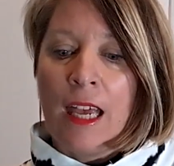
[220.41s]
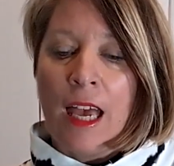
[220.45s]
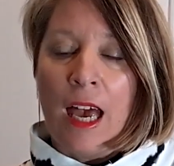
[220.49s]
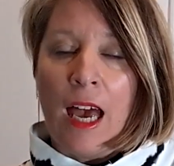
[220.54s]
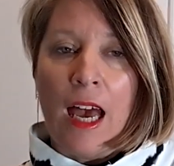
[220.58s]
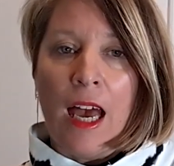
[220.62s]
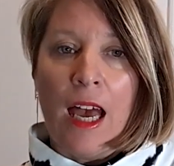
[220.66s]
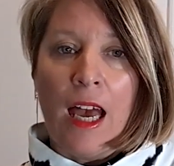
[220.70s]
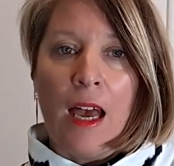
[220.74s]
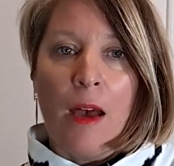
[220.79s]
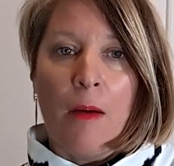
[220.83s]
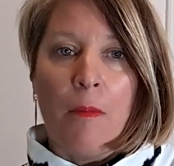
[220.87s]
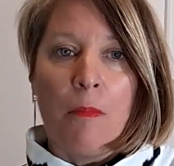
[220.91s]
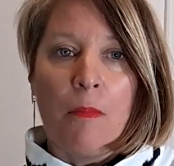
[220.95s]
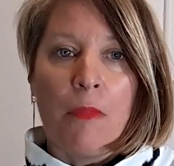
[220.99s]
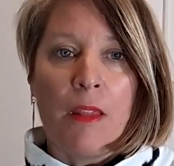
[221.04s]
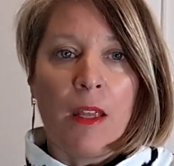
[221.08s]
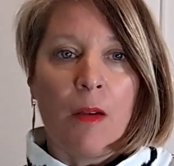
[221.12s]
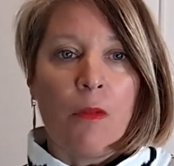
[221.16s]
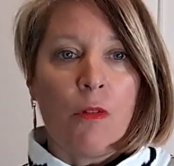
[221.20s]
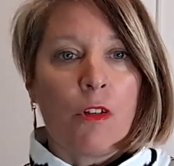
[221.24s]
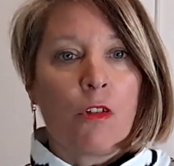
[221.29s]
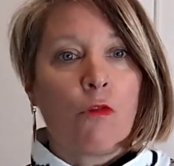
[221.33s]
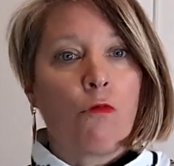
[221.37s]

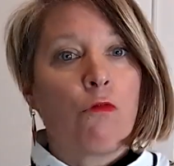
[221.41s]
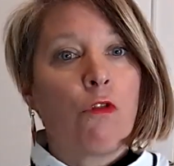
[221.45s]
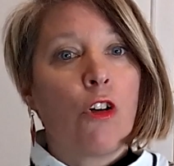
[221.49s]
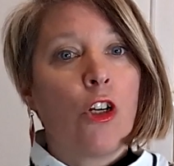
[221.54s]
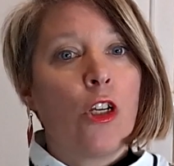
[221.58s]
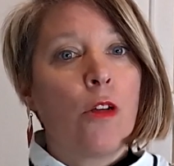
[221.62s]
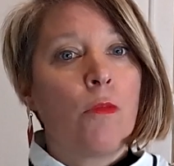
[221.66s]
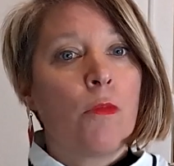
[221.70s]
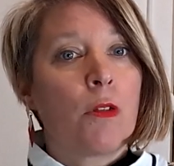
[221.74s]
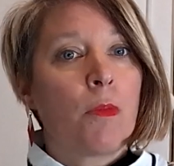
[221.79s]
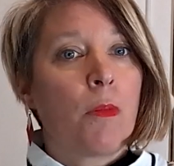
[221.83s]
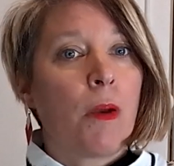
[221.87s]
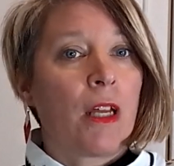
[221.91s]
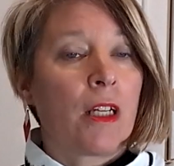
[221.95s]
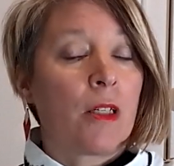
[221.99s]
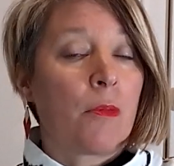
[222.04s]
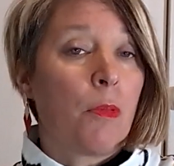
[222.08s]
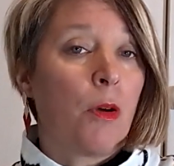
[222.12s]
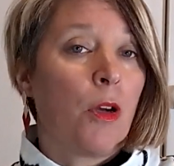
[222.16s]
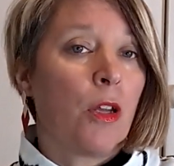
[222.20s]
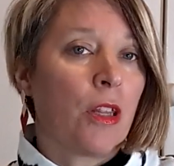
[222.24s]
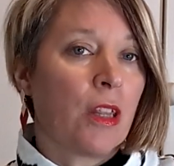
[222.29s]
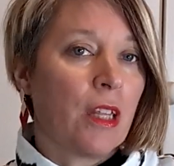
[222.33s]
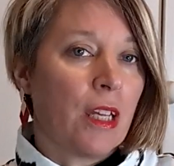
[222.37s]
there was room to be able to
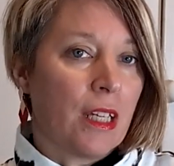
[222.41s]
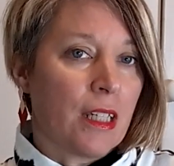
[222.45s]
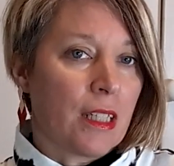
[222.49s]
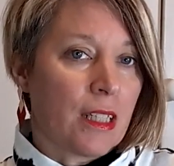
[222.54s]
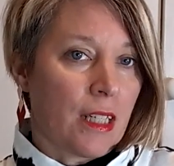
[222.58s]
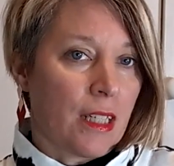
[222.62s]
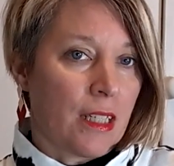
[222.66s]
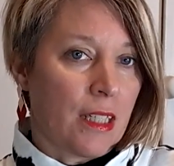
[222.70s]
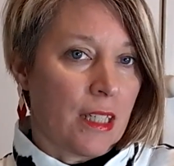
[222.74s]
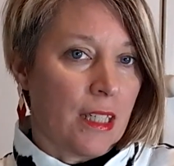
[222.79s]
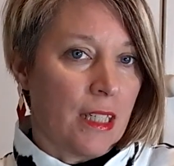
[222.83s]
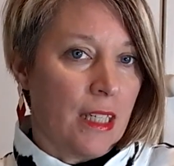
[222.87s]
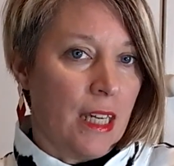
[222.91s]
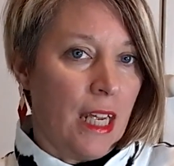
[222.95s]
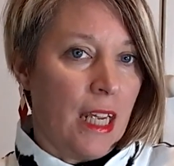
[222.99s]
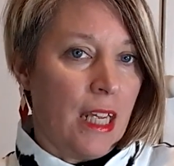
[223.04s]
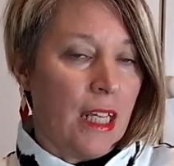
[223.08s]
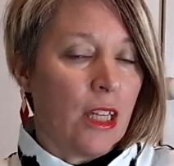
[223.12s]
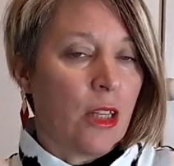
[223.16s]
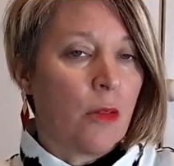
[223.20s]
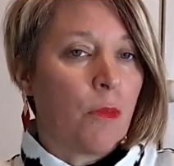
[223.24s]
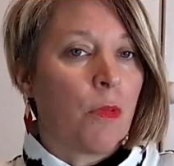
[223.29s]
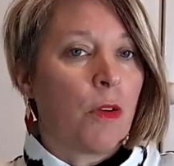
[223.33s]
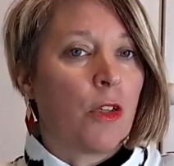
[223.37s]
put things
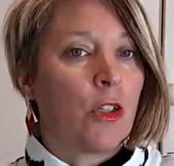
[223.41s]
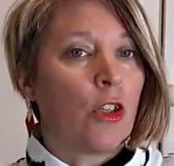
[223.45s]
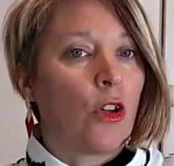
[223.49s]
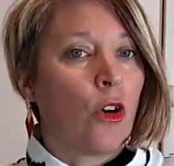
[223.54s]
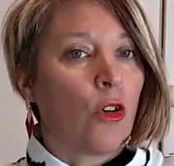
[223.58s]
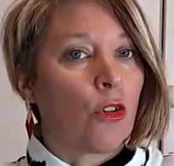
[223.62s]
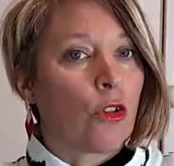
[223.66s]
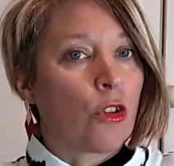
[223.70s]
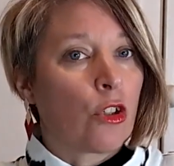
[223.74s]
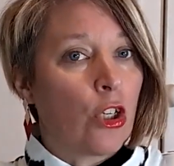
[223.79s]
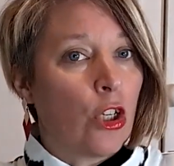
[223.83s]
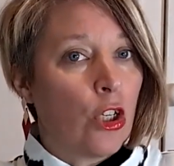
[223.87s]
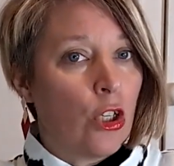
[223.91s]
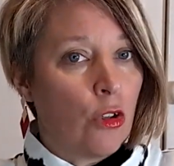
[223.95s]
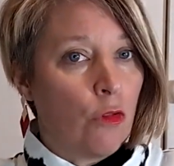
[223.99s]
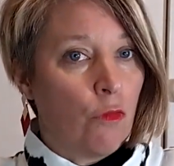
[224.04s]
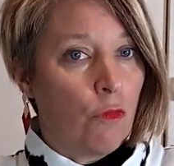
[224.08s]
underneath, but not too